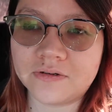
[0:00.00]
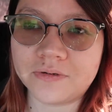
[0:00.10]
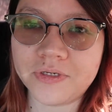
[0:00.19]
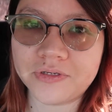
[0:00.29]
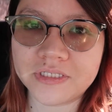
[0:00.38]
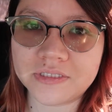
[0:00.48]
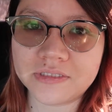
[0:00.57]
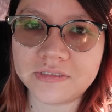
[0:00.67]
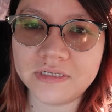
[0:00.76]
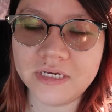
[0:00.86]
or
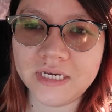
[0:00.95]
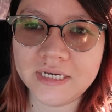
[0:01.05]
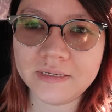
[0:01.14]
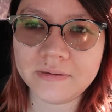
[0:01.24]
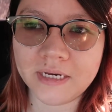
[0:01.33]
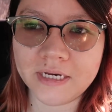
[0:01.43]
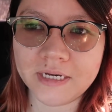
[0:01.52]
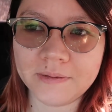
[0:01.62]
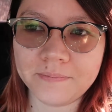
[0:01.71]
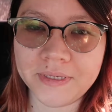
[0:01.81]
mucus
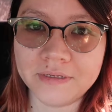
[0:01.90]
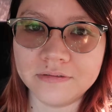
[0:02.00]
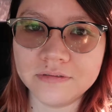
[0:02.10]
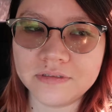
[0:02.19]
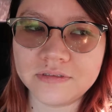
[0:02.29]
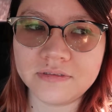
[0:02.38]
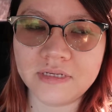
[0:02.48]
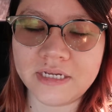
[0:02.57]
um, pills.